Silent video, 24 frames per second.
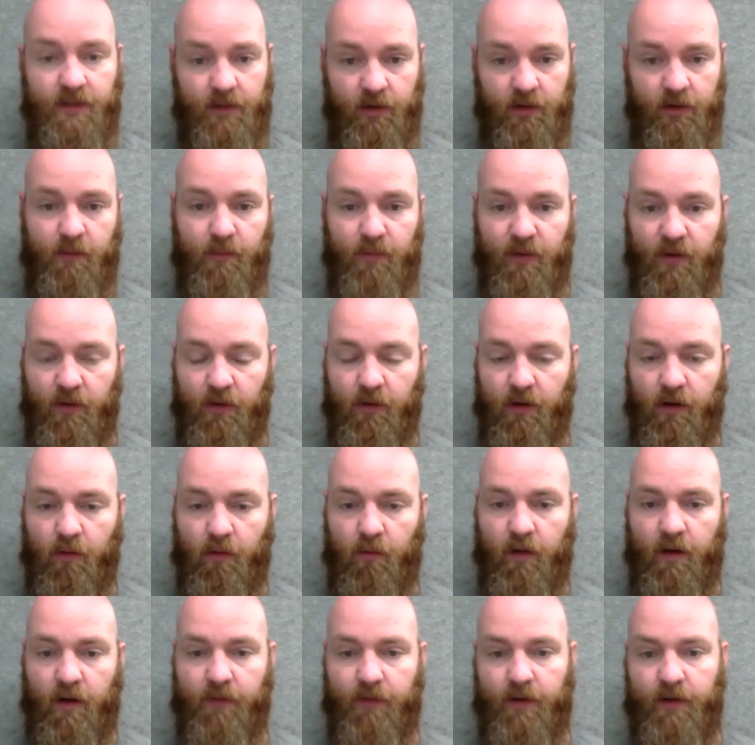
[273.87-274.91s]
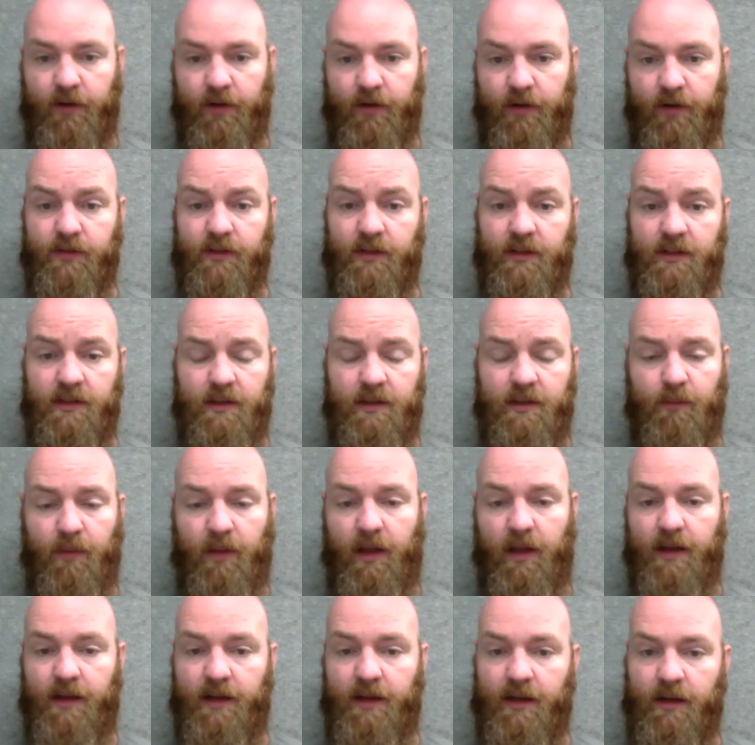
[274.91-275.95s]
your computer, or whatever you're using Simple
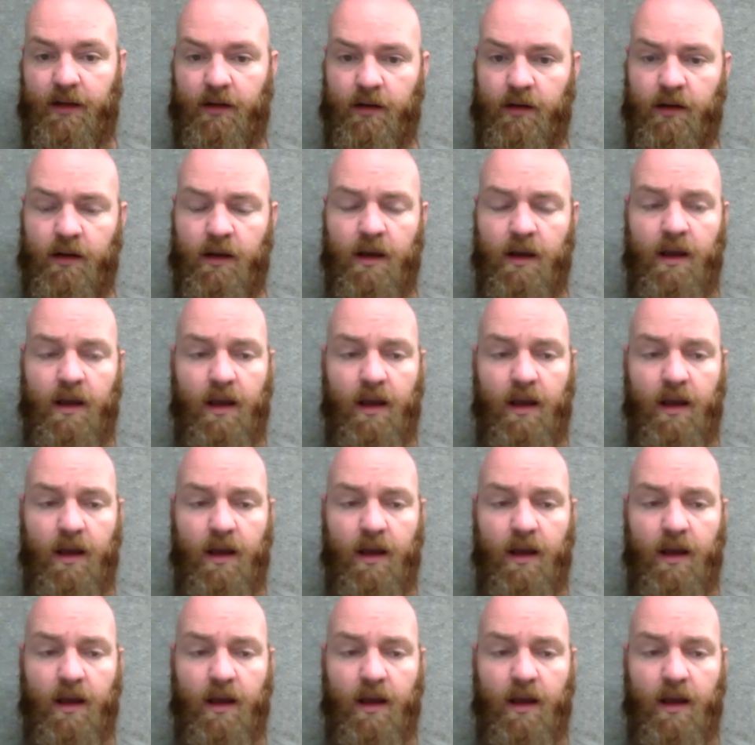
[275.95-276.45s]
ID on,